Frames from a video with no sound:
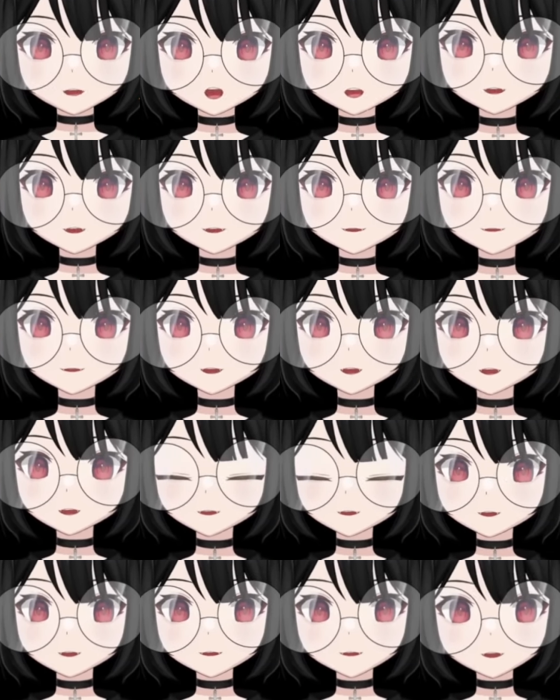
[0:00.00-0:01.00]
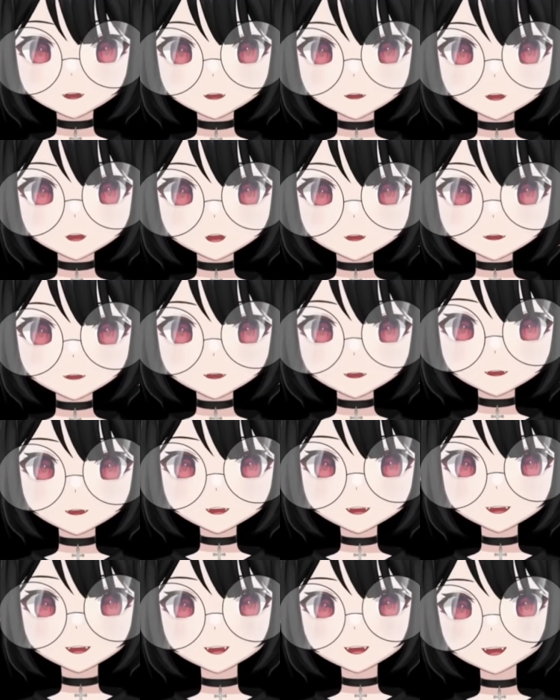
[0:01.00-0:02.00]
in for the the free portion
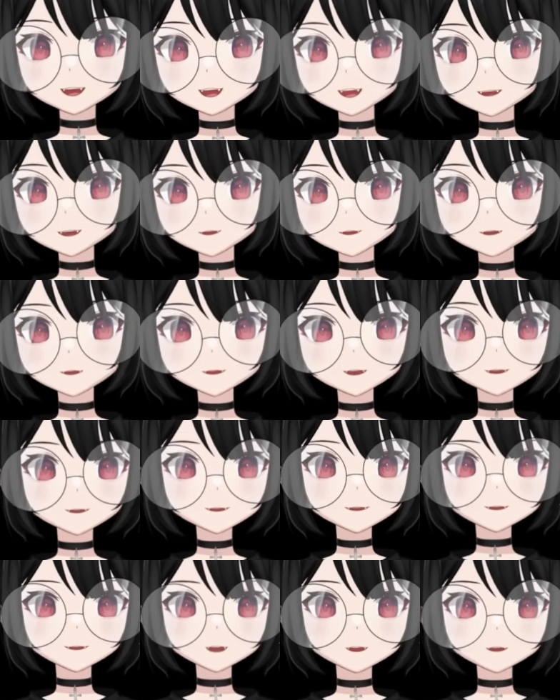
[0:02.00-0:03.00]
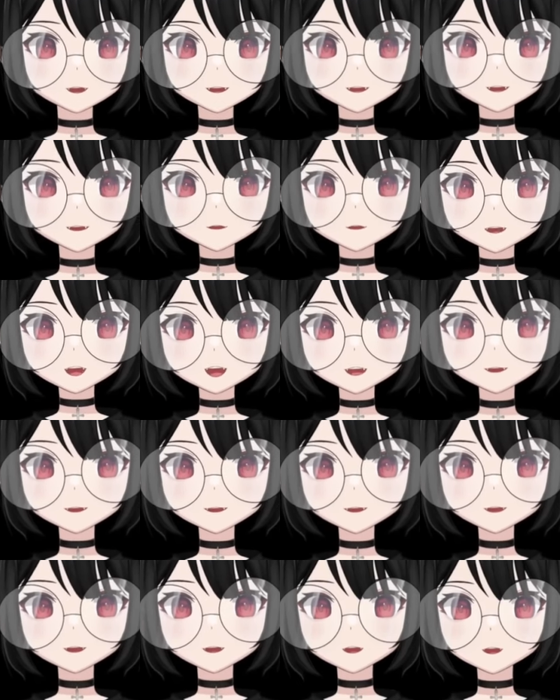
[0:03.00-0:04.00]
and it just doesn't seem like it met
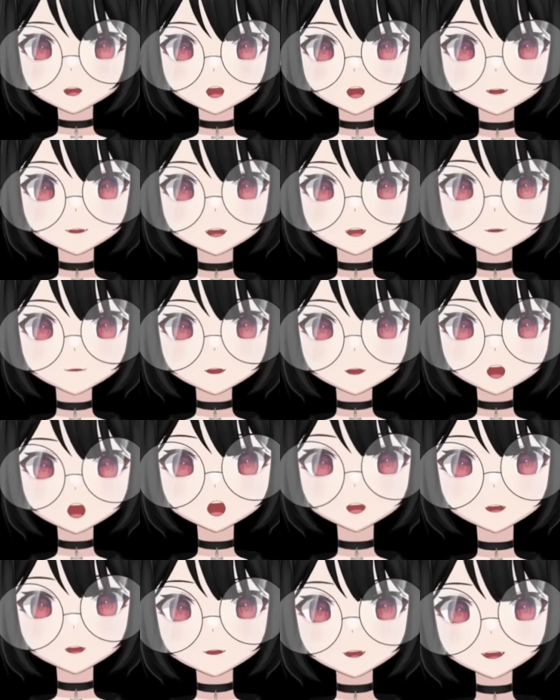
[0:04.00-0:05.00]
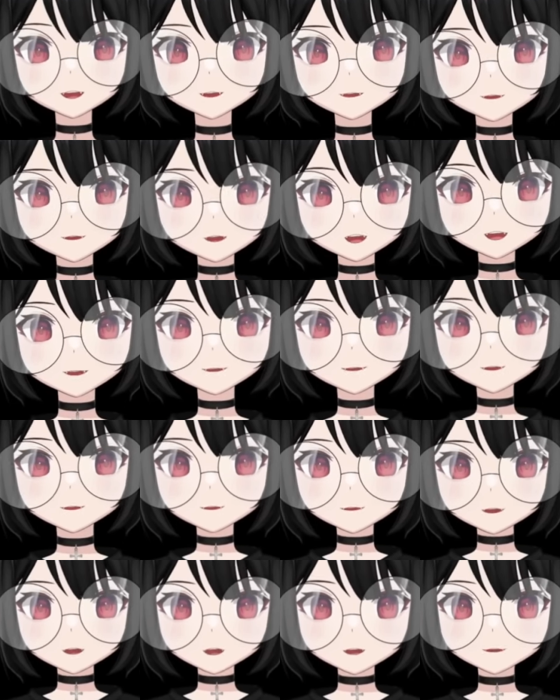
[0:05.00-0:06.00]
what they probably expected in
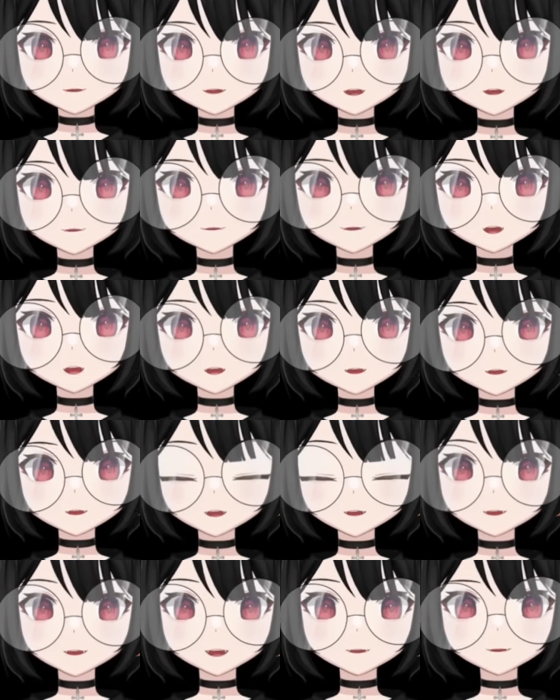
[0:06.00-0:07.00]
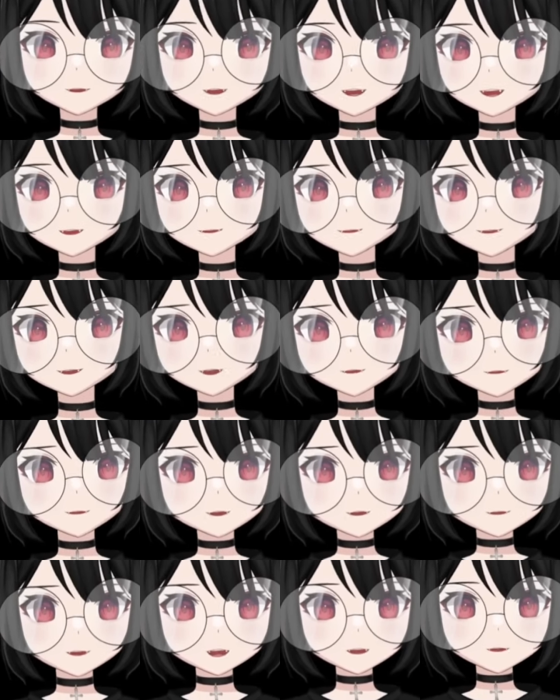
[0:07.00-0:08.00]
terms probably of not. viewership to give you an idea for
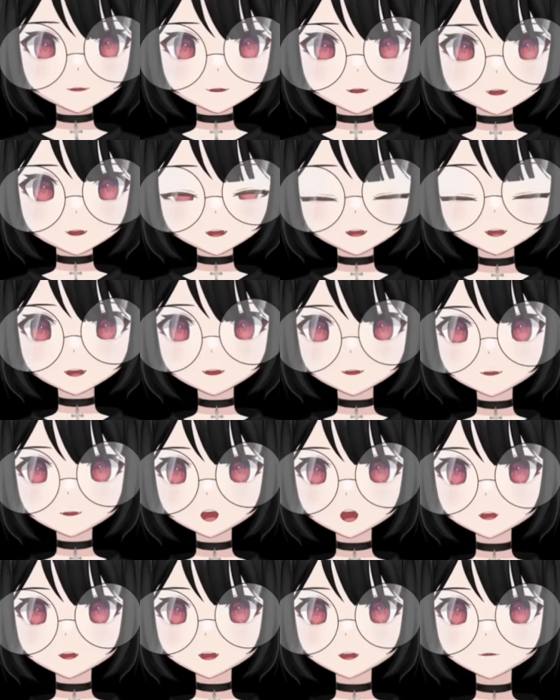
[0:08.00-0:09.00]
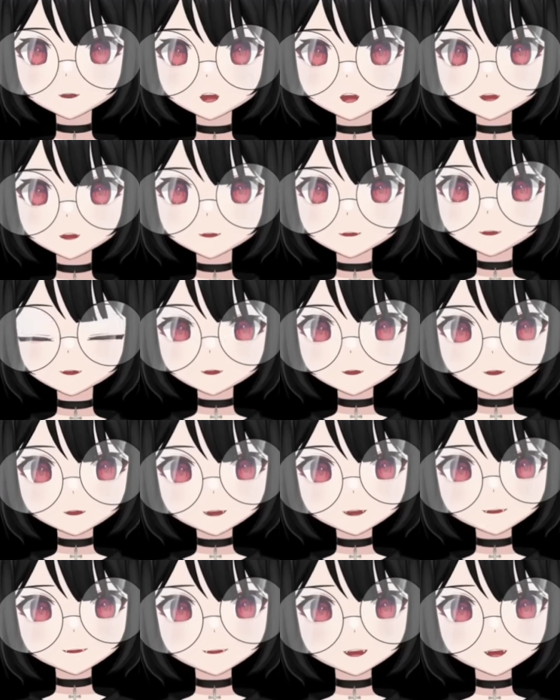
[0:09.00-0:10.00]
example but it's still a lot though
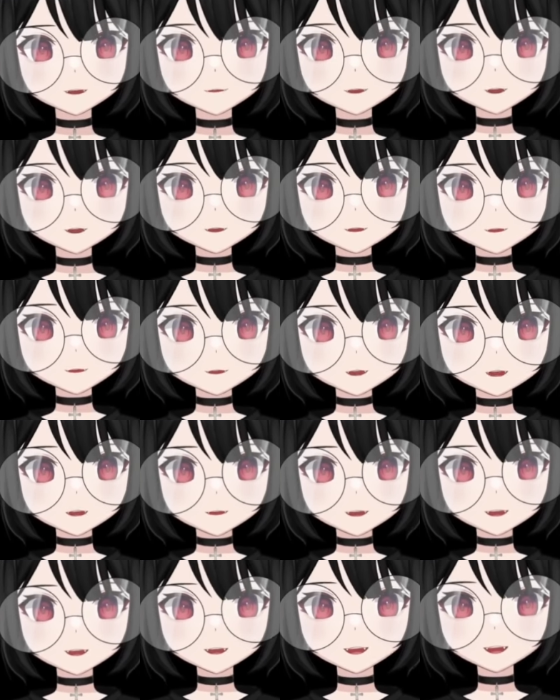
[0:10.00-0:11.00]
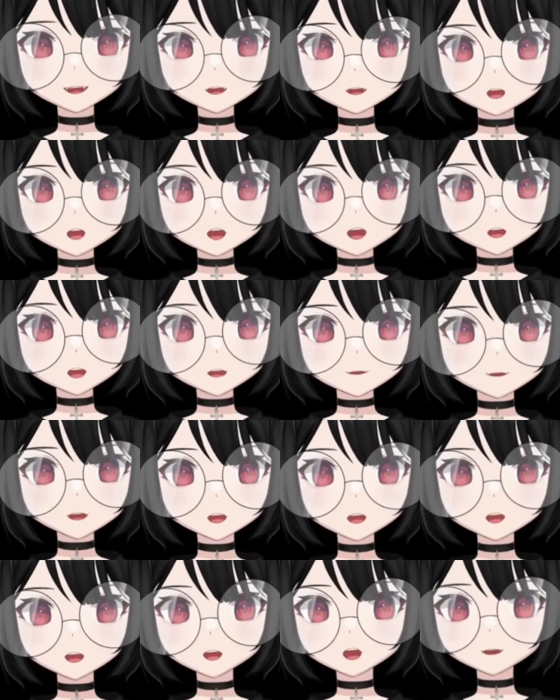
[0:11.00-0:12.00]
23k stream had well over
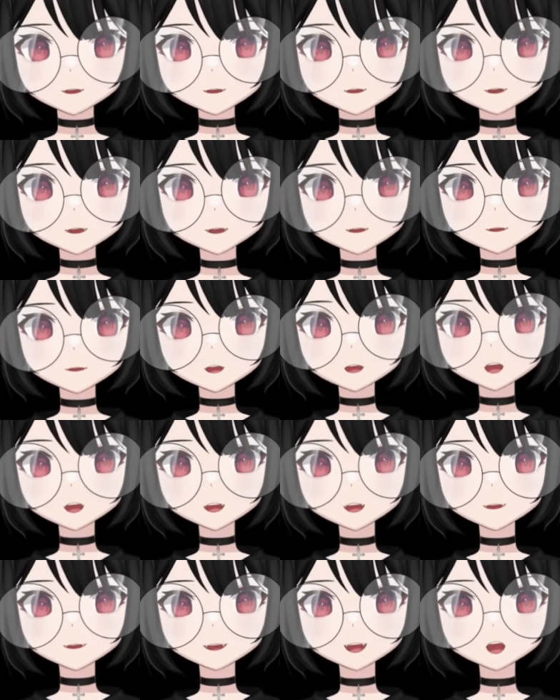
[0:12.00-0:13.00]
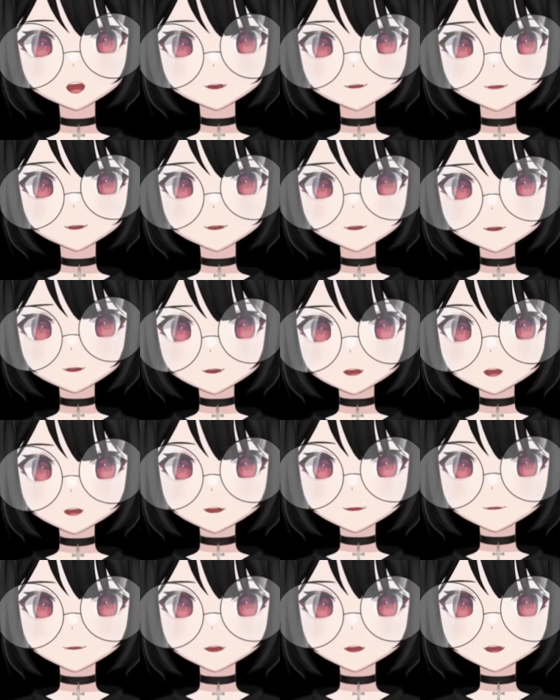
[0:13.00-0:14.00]
120,000 concurrent
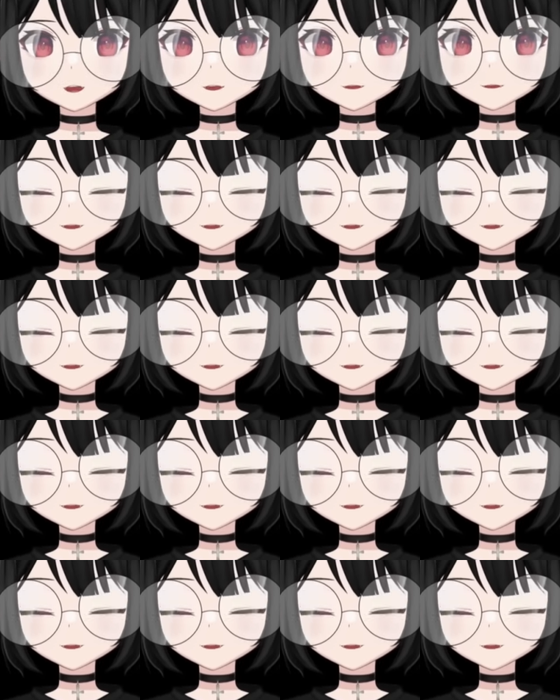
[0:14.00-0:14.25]
viewers,